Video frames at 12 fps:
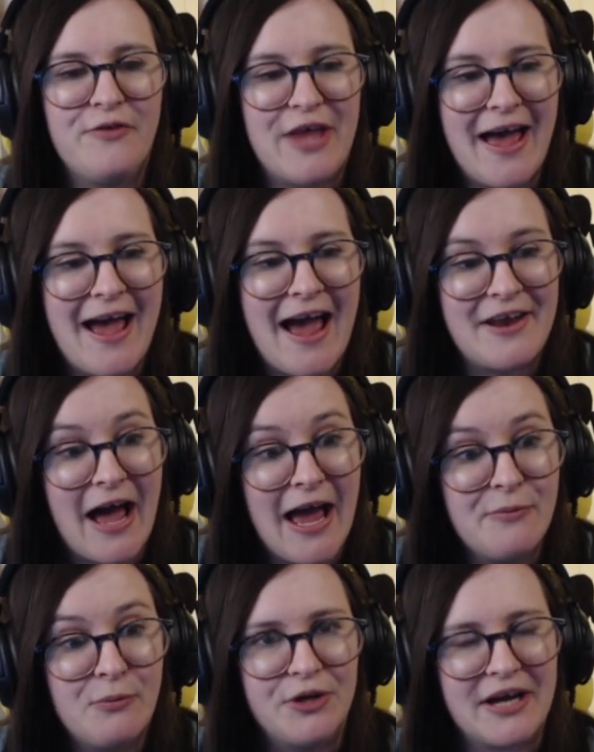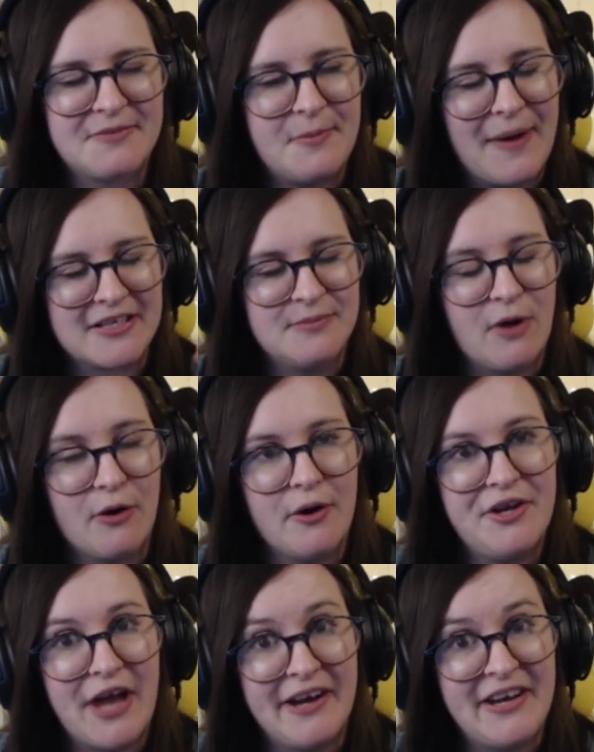over there, and I will next be back tomorrow
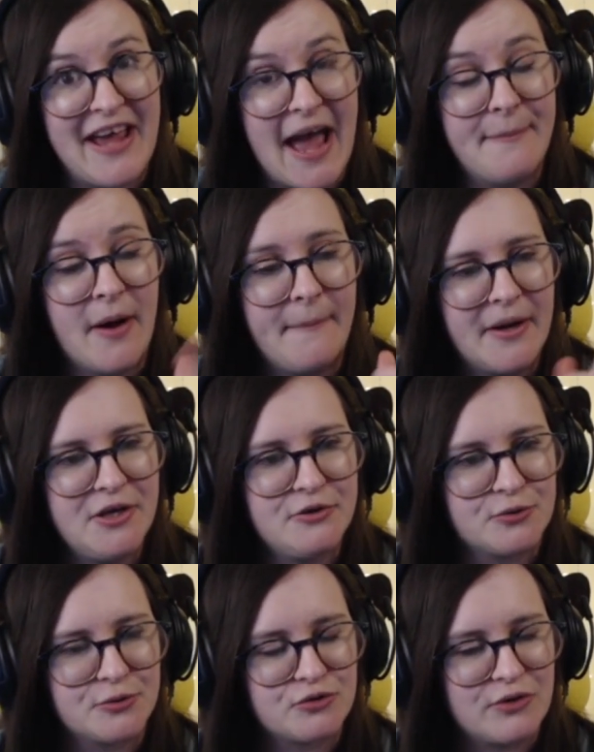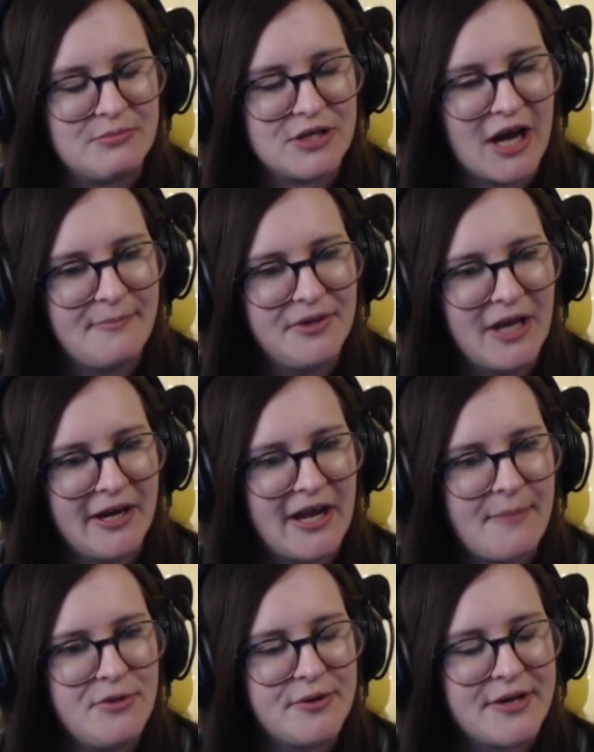at 9 a.m. my usual stream time, 9
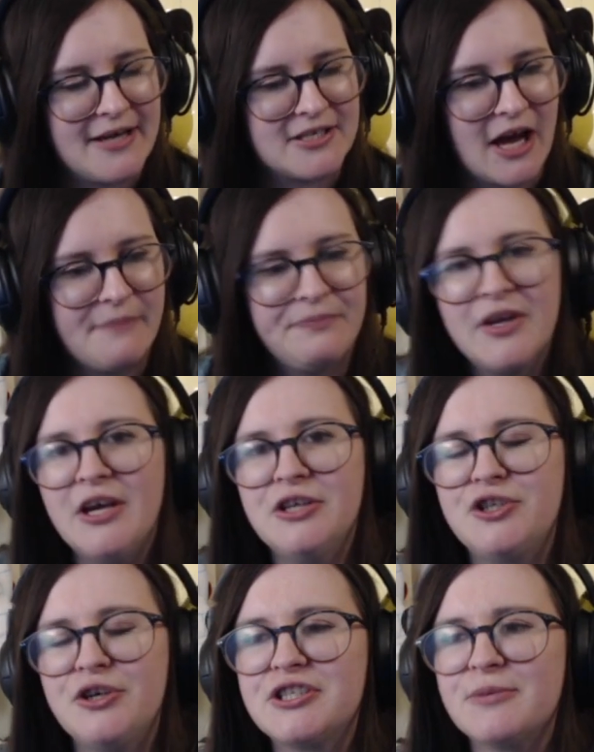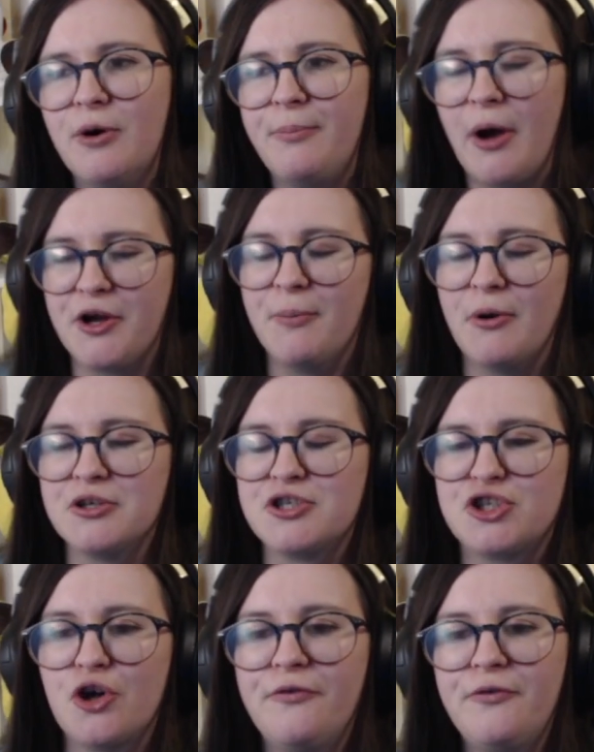a.m. UK time, doing some more Pokemon
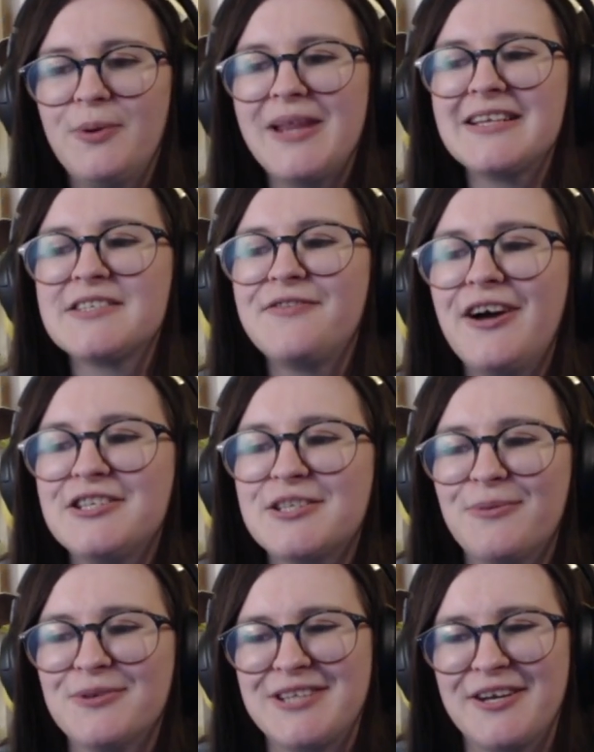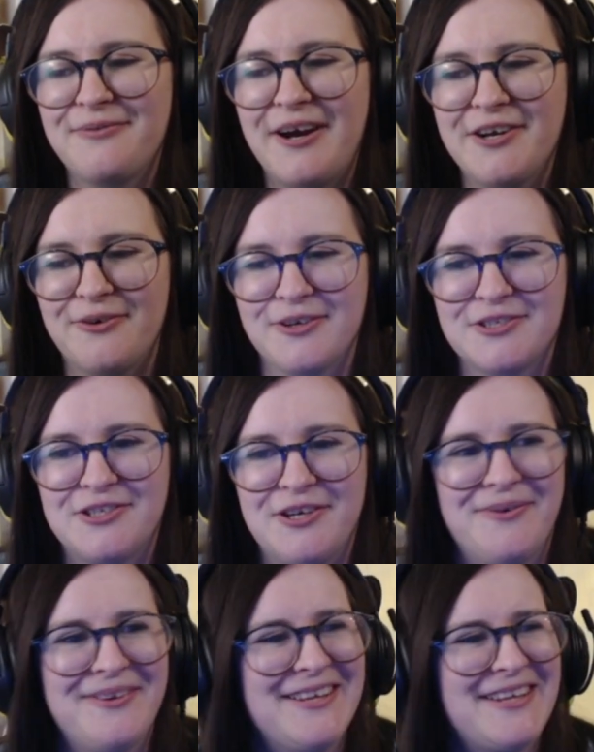stuff. But let's find someone to send a raid across to.
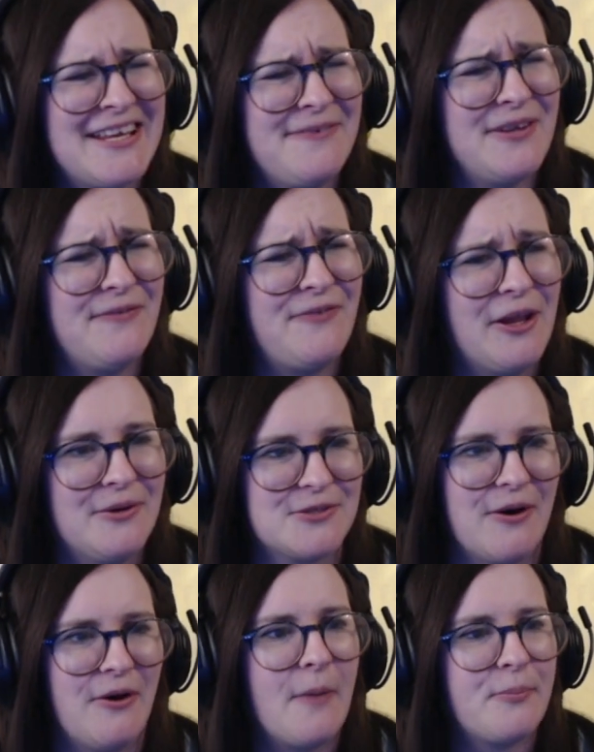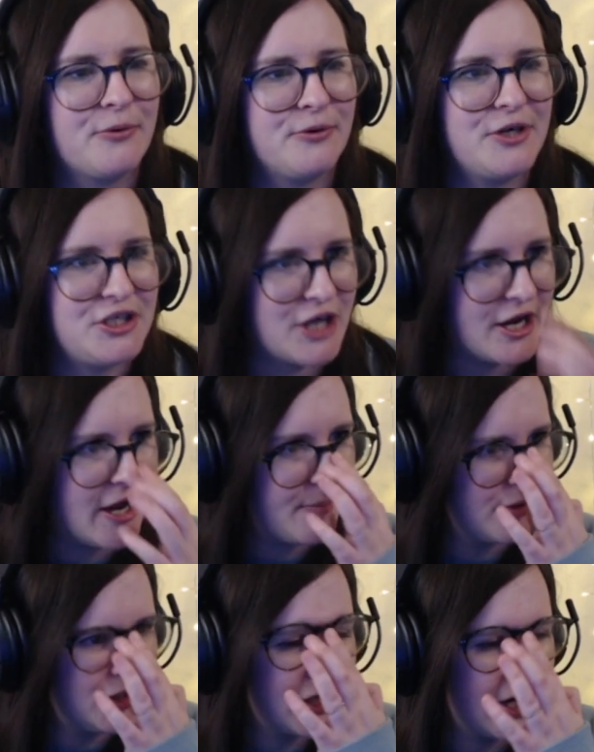And thank you for the follow as well. Appreciate it.
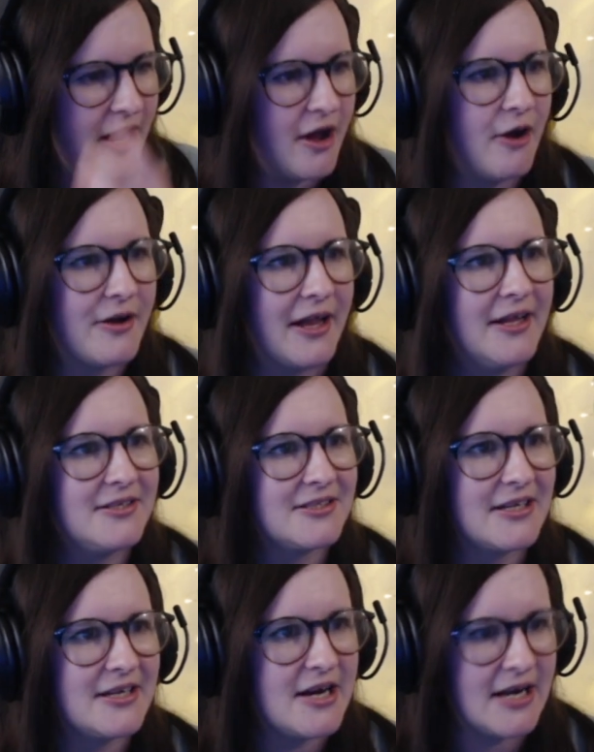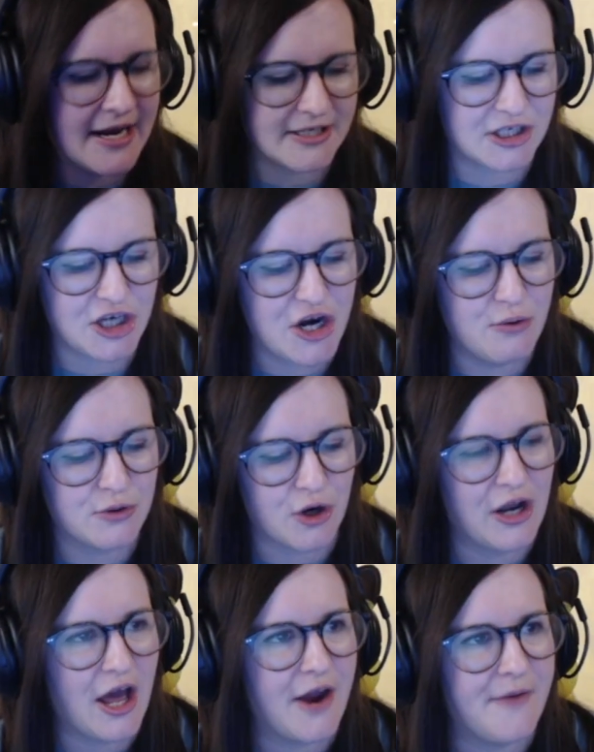Appreciate it. Okay, let's see. Let's see who's
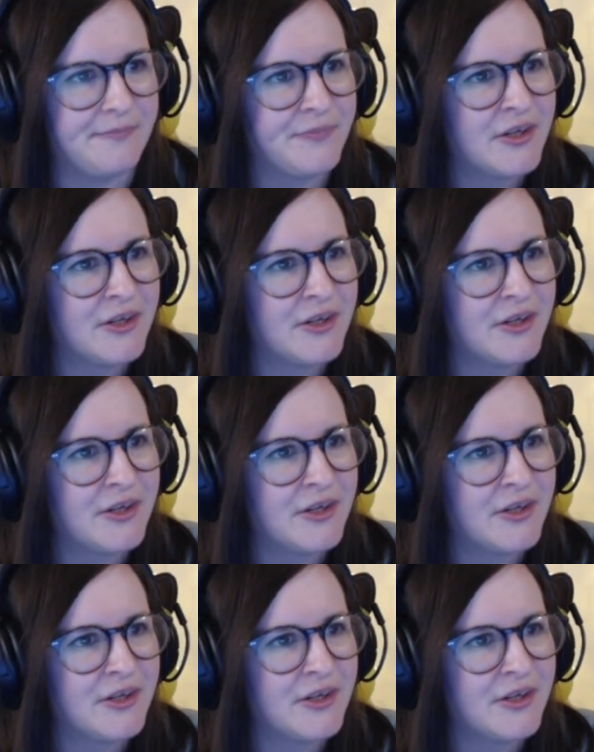online.